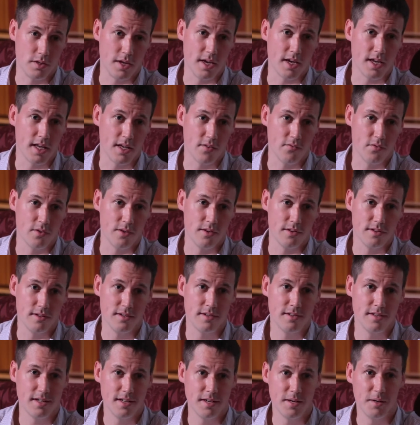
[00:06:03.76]
you get given.
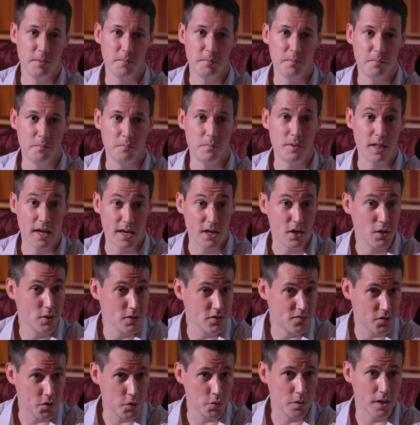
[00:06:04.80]
Yeah. Um, but that
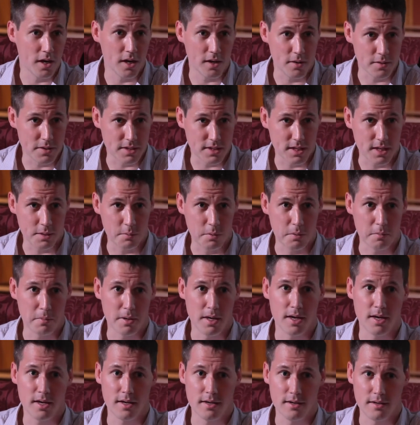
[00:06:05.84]
includes food, that includes sleeping
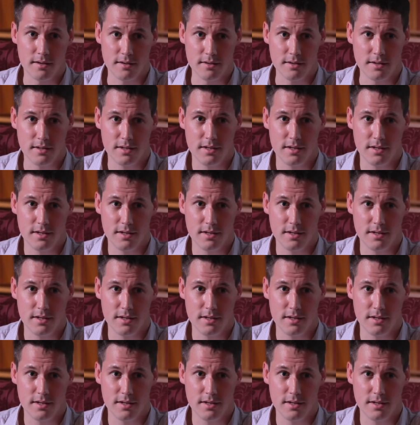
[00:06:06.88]
bag. And so the